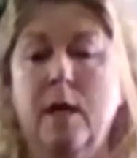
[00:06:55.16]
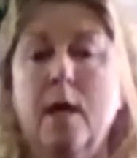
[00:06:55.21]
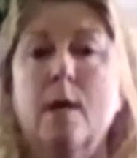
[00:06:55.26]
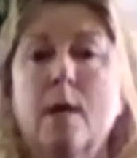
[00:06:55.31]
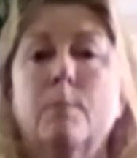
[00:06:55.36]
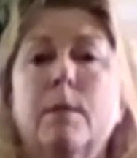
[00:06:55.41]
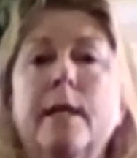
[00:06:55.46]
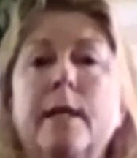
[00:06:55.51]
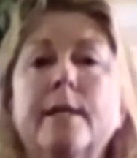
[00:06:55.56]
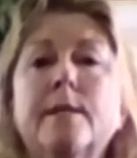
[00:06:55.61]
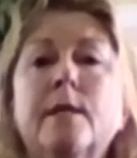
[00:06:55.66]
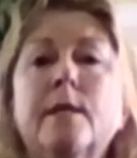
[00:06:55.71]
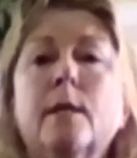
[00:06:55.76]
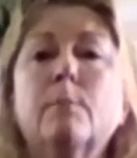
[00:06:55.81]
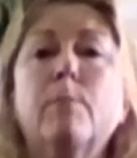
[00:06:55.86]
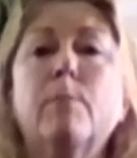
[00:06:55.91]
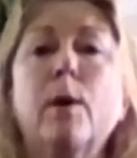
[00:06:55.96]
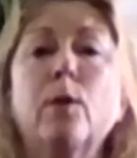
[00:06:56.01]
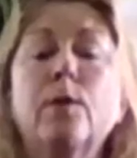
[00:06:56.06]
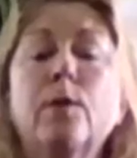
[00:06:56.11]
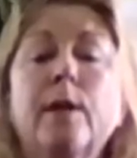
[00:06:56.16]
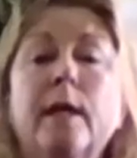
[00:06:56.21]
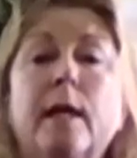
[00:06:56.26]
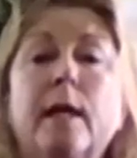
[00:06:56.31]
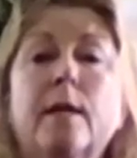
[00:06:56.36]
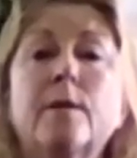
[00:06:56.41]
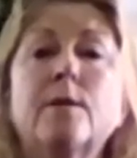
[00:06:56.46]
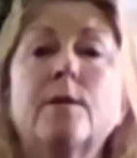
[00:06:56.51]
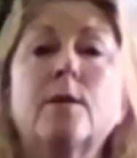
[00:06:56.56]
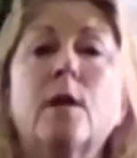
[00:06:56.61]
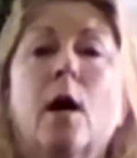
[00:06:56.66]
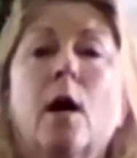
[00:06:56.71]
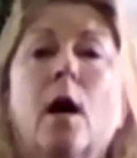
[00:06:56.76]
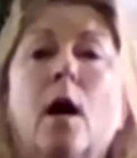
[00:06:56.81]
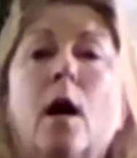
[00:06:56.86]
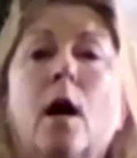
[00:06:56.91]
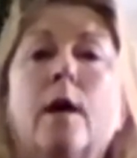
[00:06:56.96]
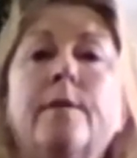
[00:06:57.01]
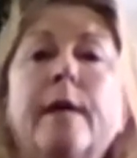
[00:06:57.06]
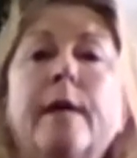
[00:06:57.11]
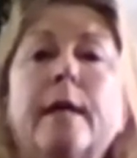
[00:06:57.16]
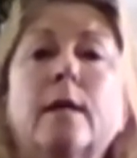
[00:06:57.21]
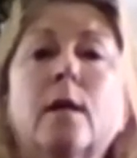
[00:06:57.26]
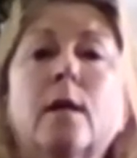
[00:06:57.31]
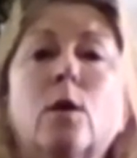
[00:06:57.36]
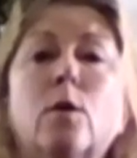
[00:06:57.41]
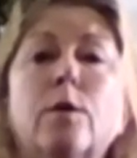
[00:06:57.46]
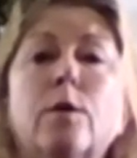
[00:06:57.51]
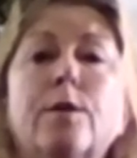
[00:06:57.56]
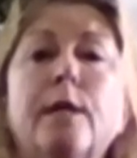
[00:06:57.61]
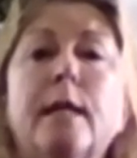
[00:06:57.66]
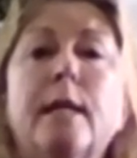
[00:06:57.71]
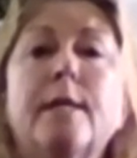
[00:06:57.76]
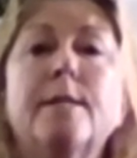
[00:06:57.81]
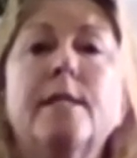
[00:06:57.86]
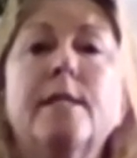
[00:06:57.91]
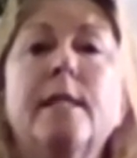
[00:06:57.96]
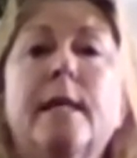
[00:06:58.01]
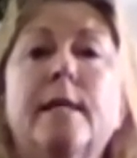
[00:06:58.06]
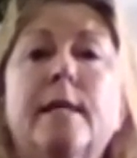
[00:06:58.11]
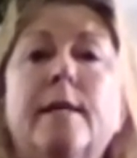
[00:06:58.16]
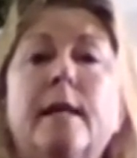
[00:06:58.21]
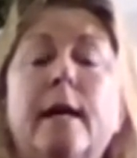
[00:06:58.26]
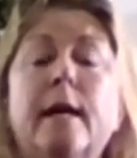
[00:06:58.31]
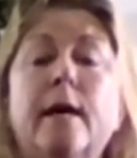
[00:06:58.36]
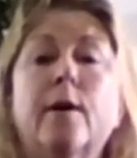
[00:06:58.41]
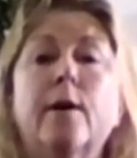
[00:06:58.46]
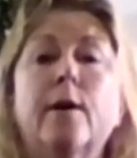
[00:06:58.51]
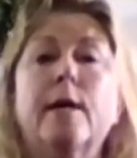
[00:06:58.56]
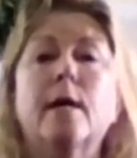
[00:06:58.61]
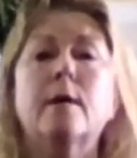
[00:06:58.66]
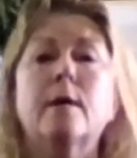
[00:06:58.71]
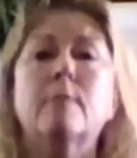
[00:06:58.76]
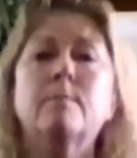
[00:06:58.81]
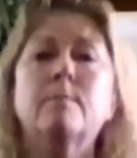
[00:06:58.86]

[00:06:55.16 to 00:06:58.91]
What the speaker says: Placing both hands on that lower dantian area.